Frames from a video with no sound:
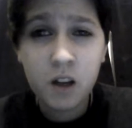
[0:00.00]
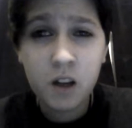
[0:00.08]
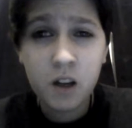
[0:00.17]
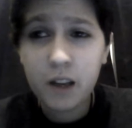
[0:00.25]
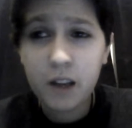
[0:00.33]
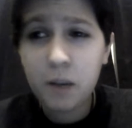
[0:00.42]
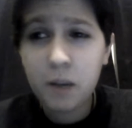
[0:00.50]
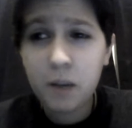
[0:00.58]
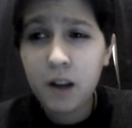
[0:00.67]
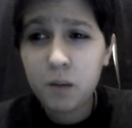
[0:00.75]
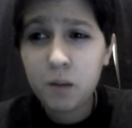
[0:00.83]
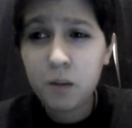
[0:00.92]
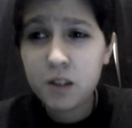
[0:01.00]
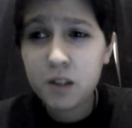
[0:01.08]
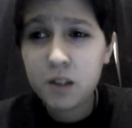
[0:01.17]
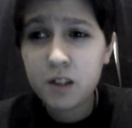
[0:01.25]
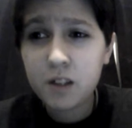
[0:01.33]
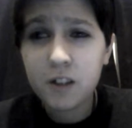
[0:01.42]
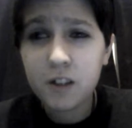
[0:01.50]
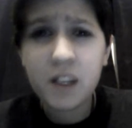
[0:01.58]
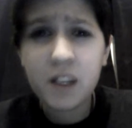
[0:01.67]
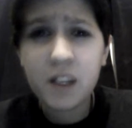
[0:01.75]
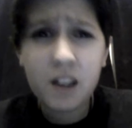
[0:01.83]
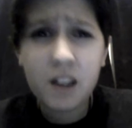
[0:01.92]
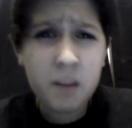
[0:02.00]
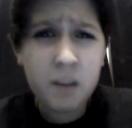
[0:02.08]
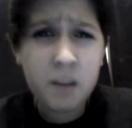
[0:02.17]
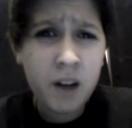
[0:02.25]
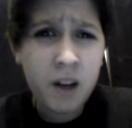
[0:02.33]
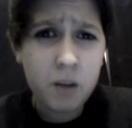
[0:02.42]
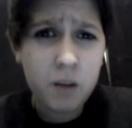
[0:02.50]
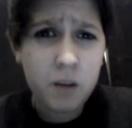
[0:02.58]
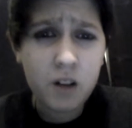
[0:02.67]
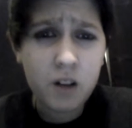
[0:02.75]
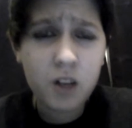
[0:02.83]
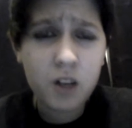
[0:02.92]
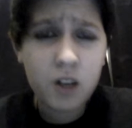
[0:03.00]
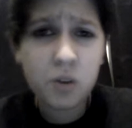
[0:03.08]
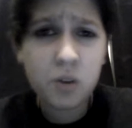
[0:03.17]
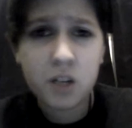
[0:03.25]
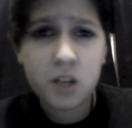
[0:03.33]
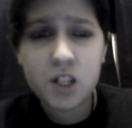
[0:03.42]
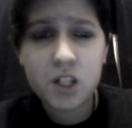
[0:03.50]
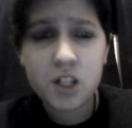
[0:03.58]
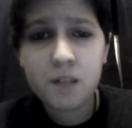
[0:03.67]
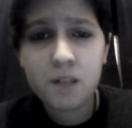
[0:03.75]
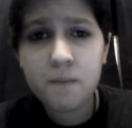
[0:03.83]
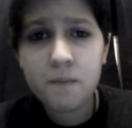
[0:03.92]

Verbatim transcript: like it may not be serious, like it may not be clinical depression,